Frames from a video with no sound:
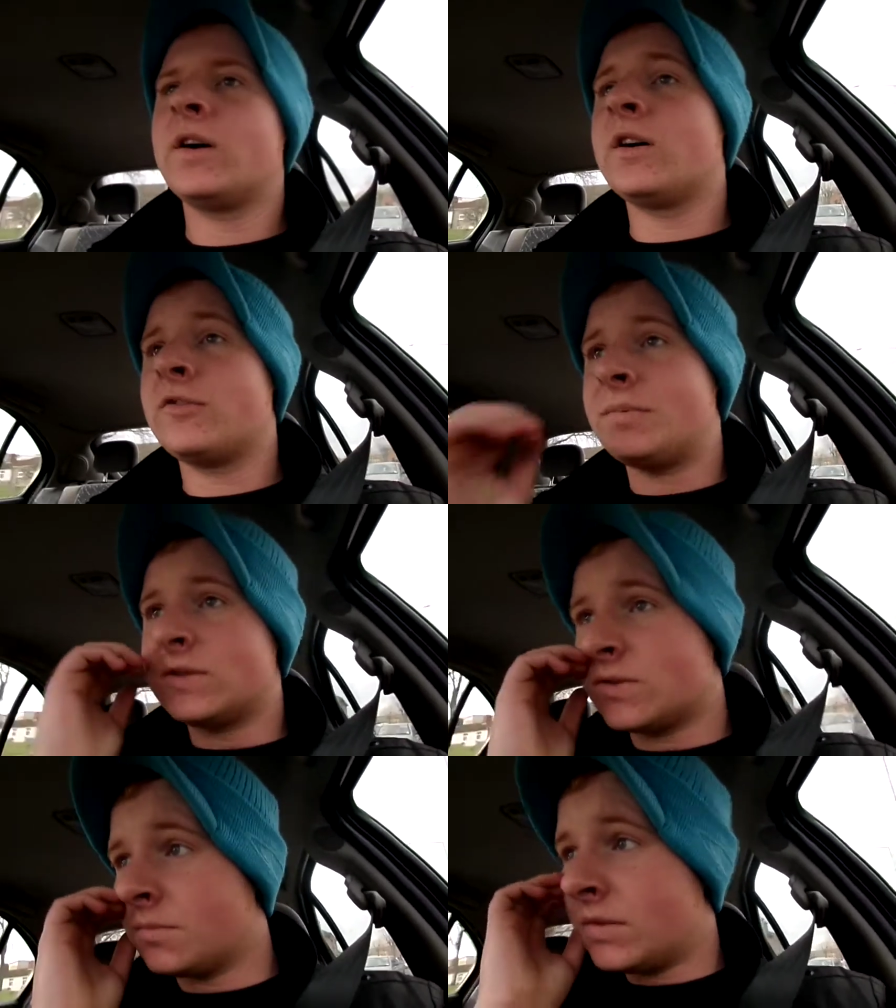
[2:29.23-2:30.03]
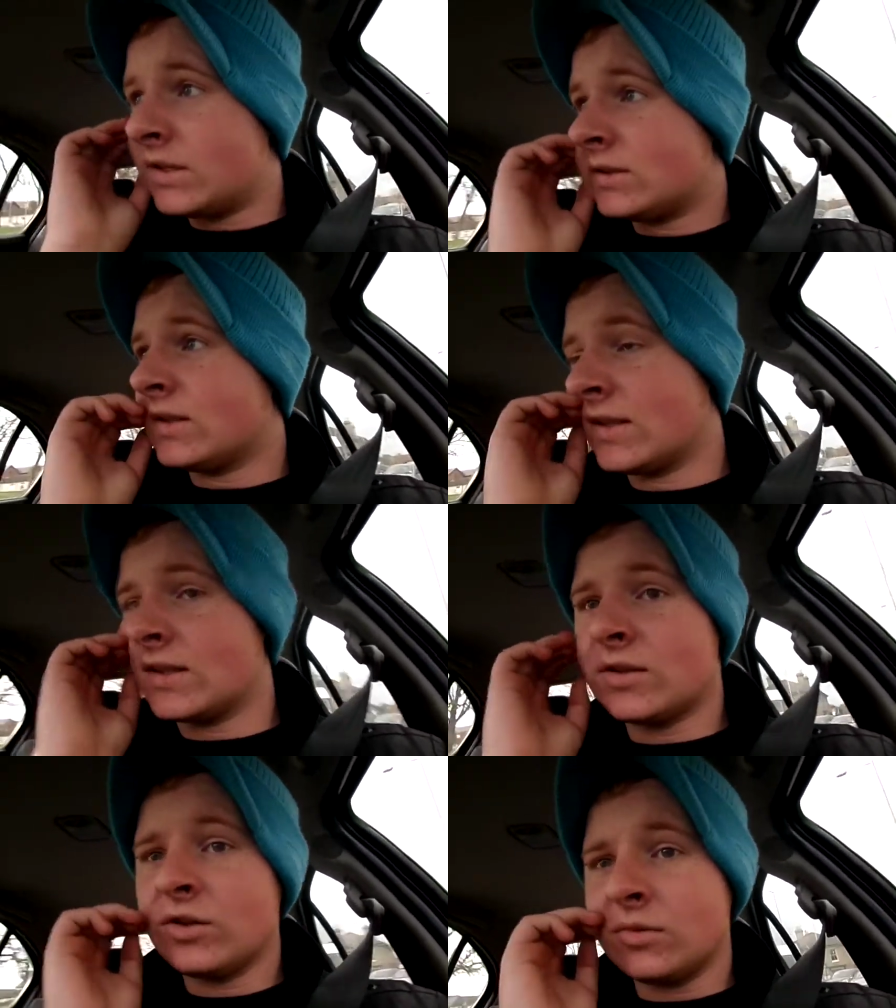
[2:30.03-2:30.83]
I've been to a meeting
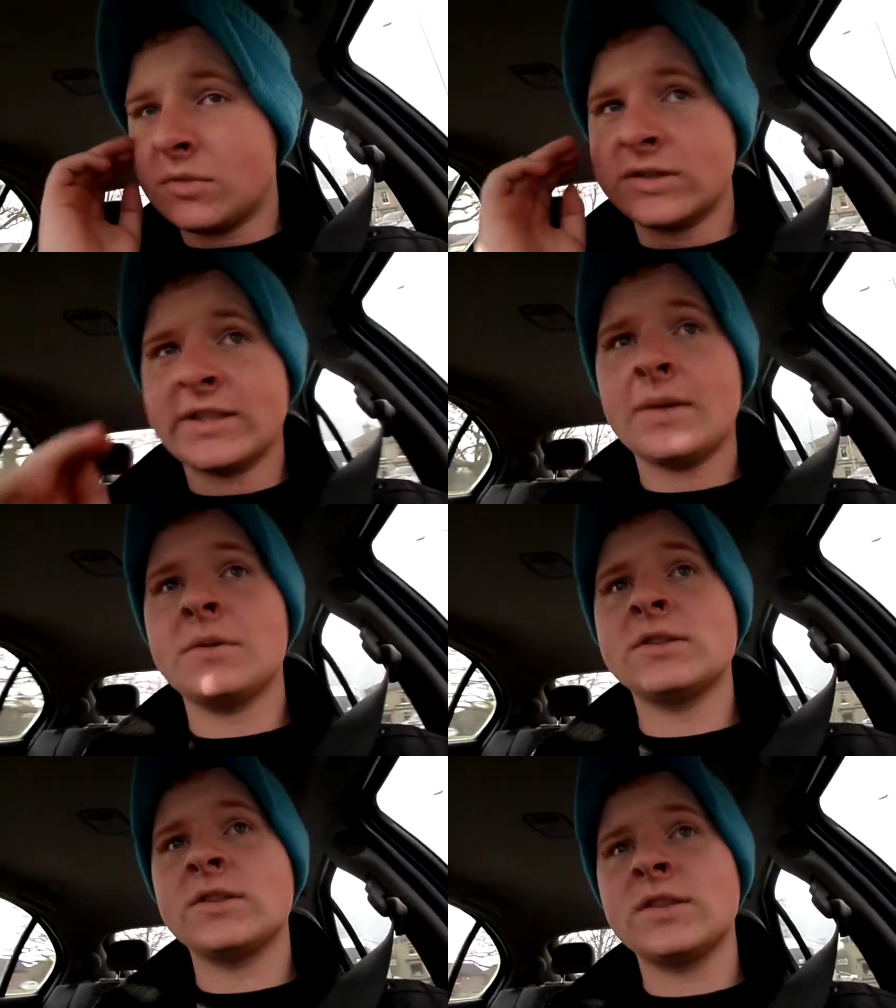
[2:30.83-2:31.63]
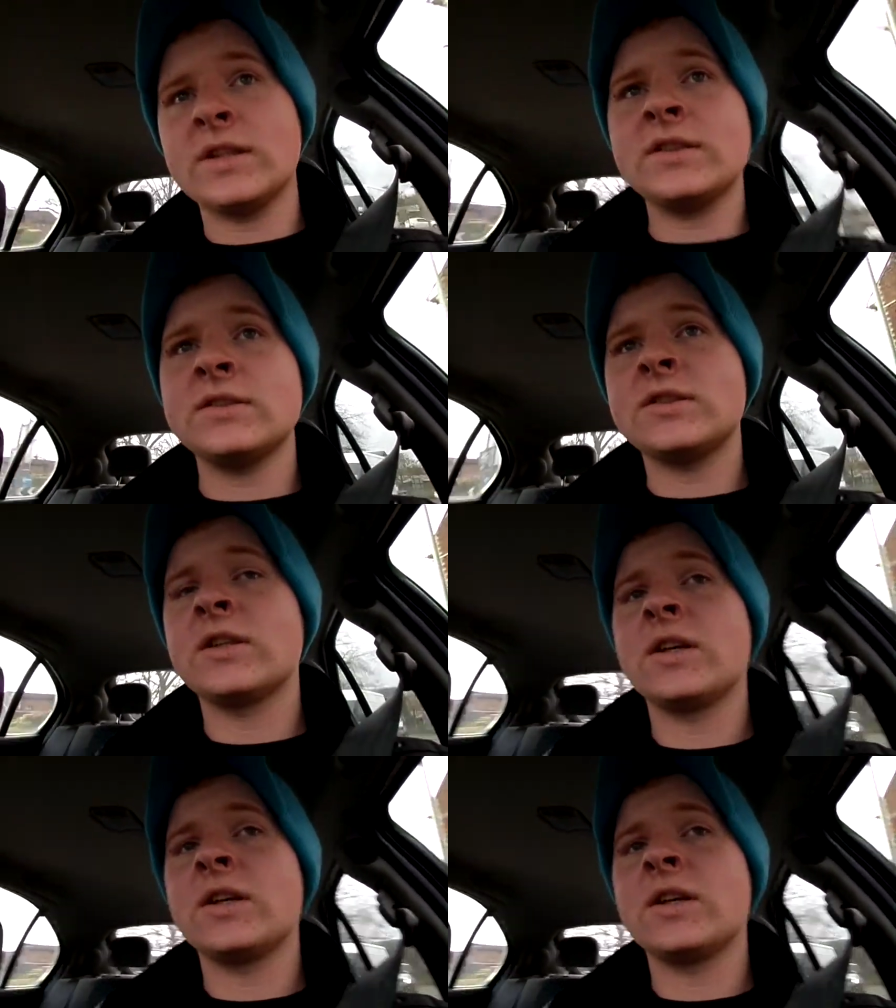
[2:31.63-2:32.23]
and got my tablets and things,